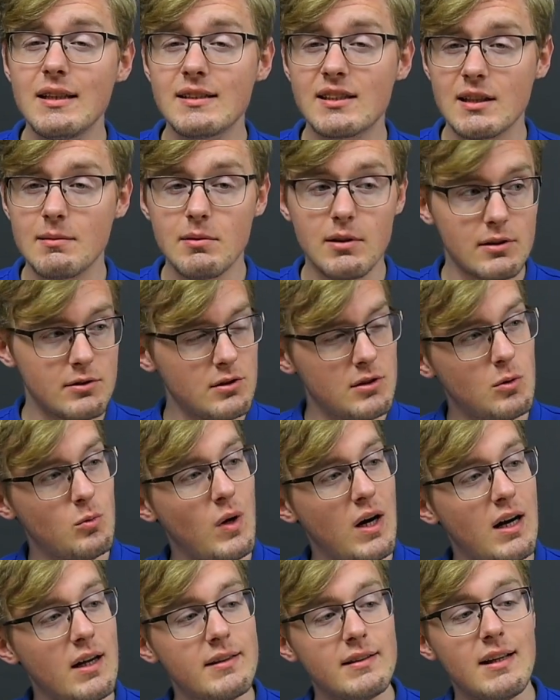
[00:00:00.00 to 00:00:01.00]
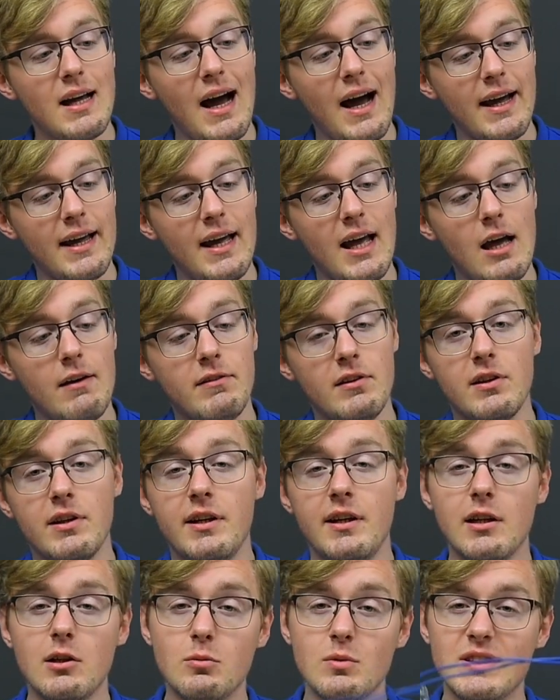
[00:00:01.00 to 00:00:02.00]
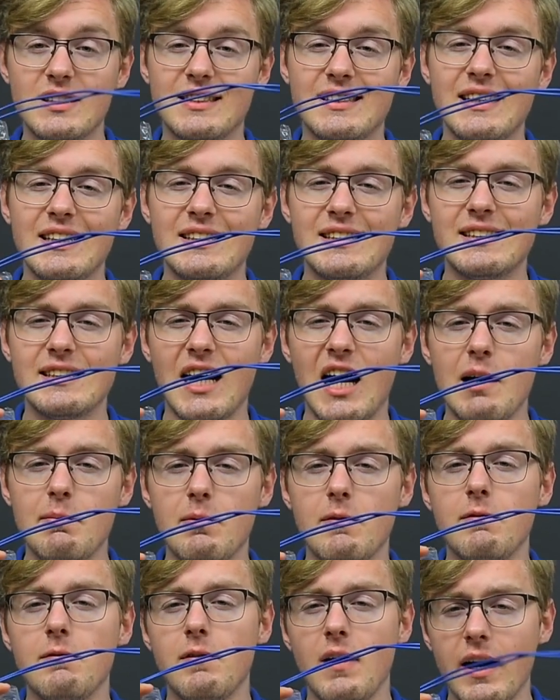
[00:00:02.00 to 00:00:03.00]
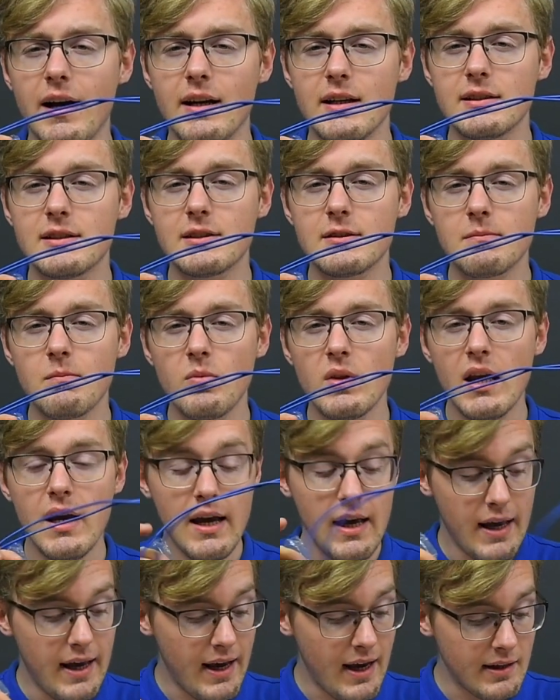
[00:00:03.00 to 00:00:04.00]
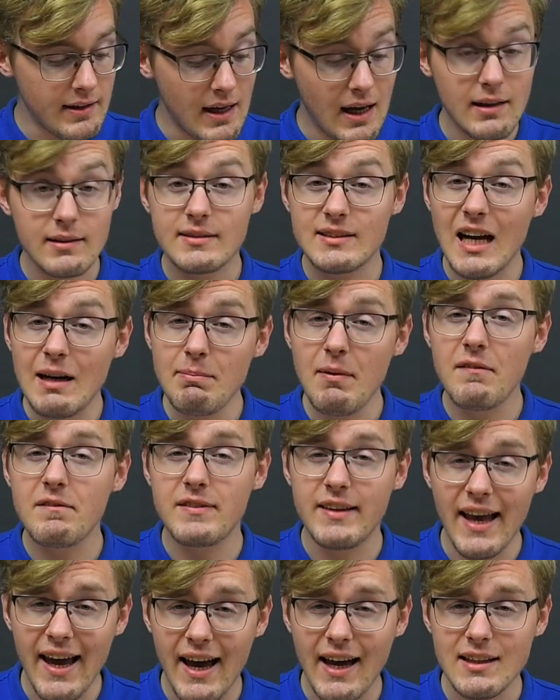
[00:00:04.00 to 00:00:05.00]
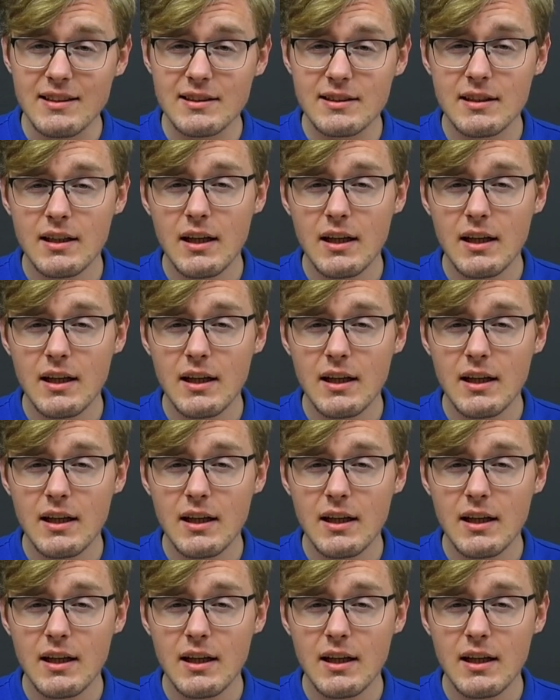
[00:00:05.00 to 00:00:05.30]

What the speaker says: similar to the one I have in here with this type of wires. And on top of that,